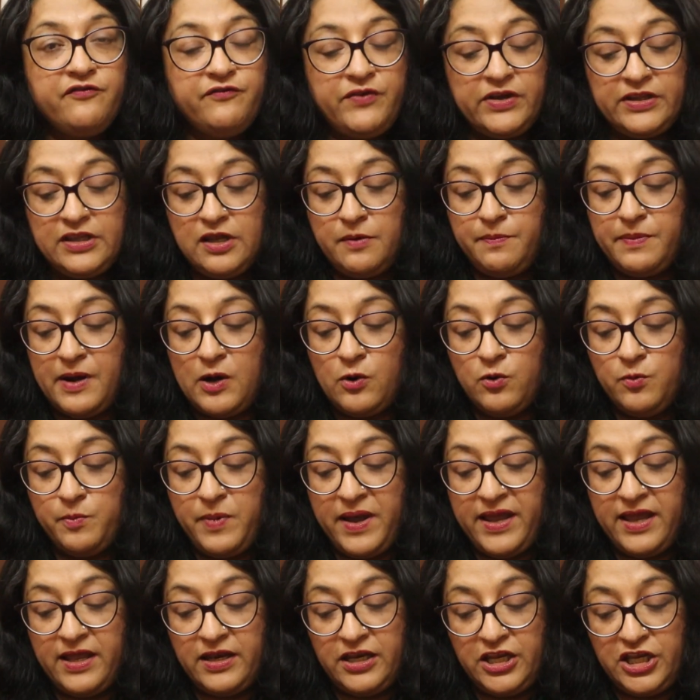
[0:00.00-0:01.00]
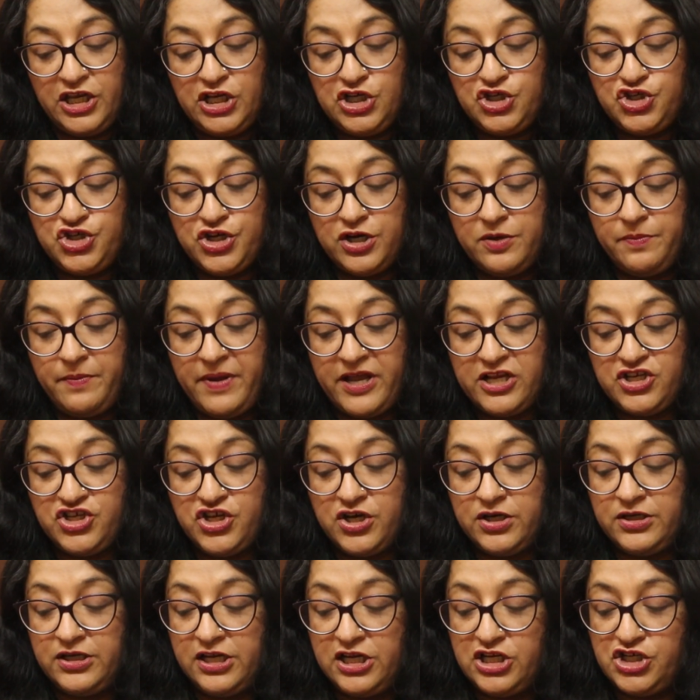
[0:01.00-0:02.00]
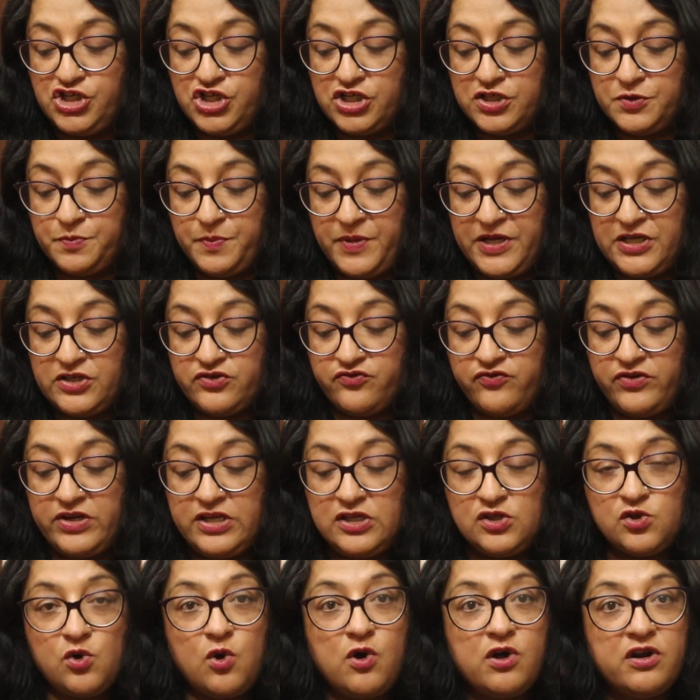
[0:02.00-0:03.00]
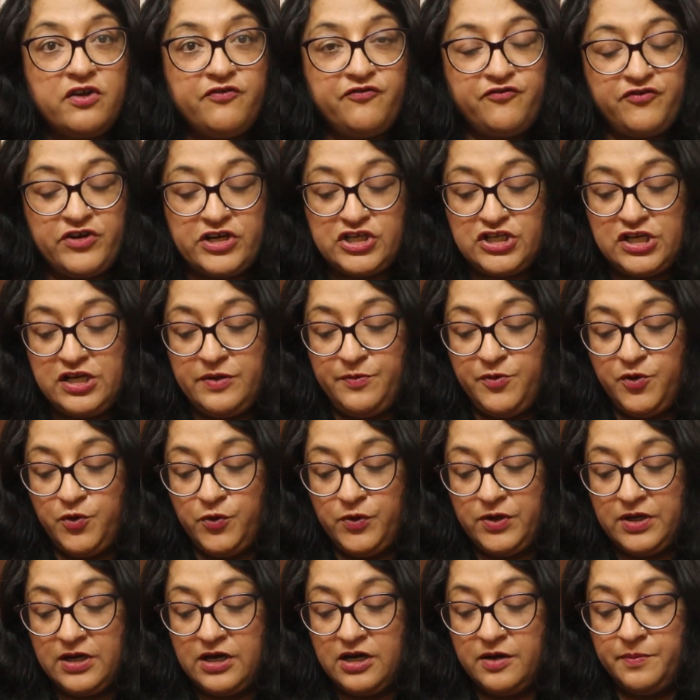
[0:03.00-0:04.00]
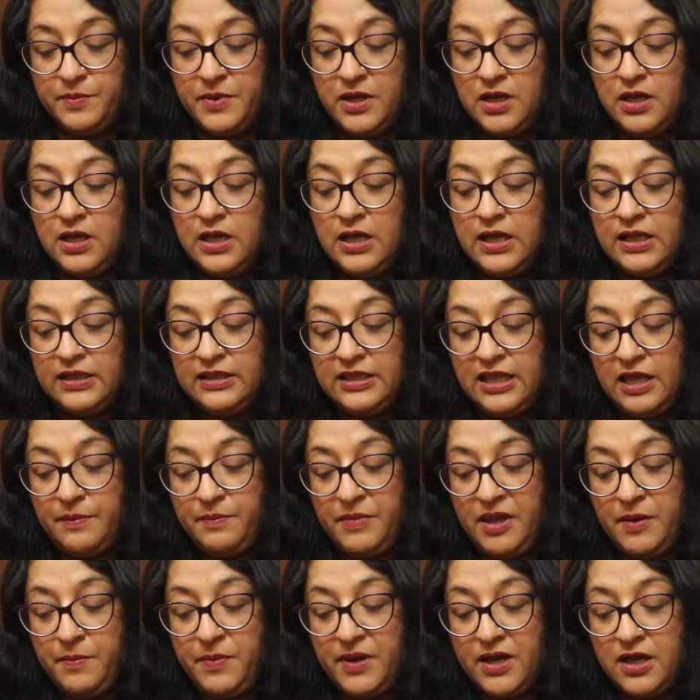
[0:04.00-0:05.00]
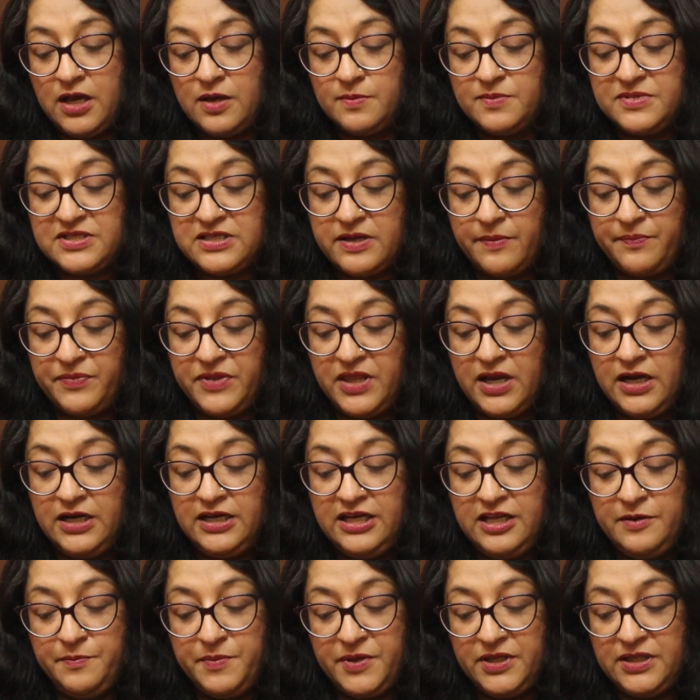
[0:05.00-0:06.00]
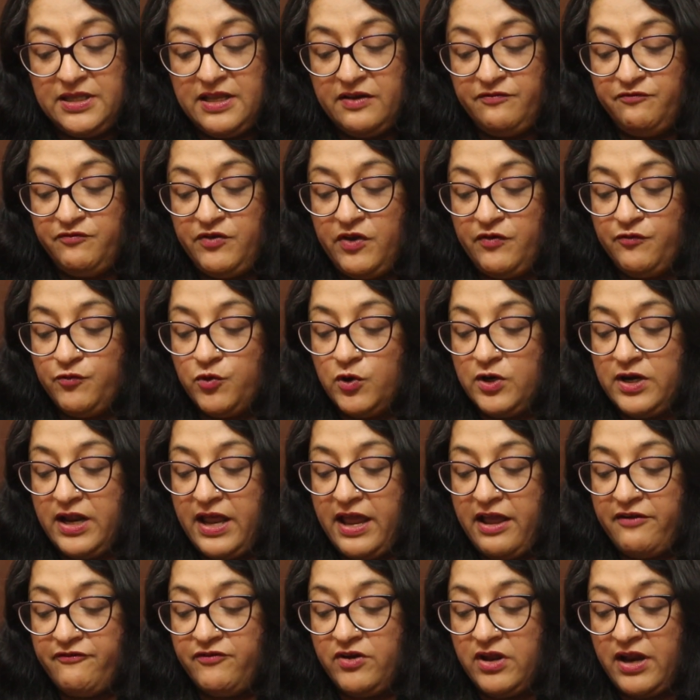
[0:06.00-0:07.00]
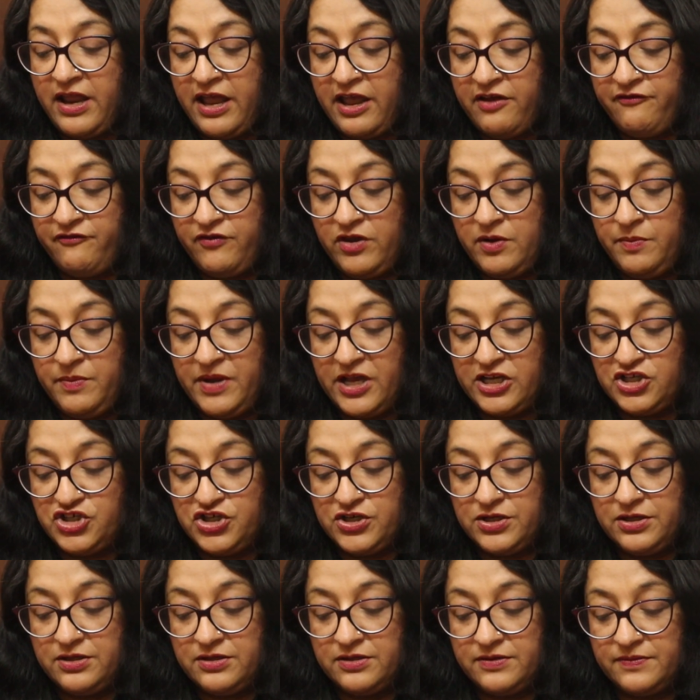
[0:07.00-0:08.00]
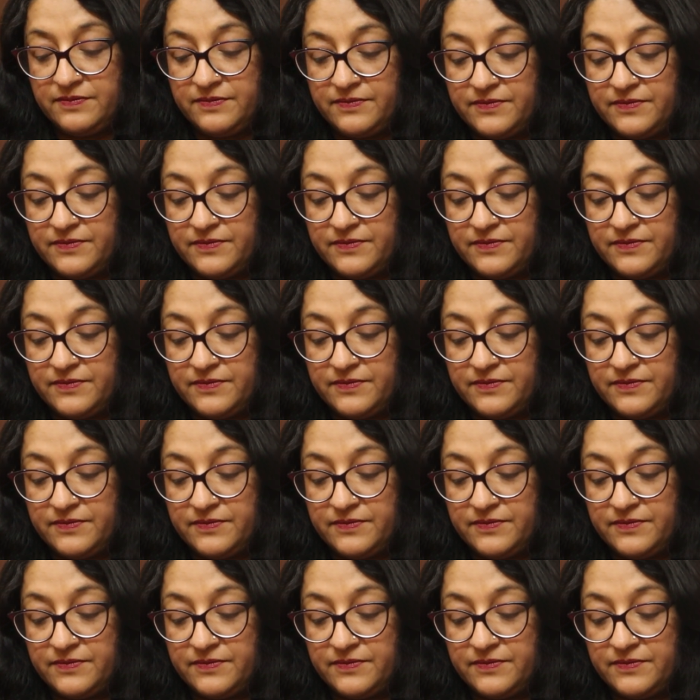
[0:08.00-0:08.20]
Whether bound by an ancient magic, delicious pastries, or a freshly brewed cup, they may become something deeper than Viv could ever have imagined.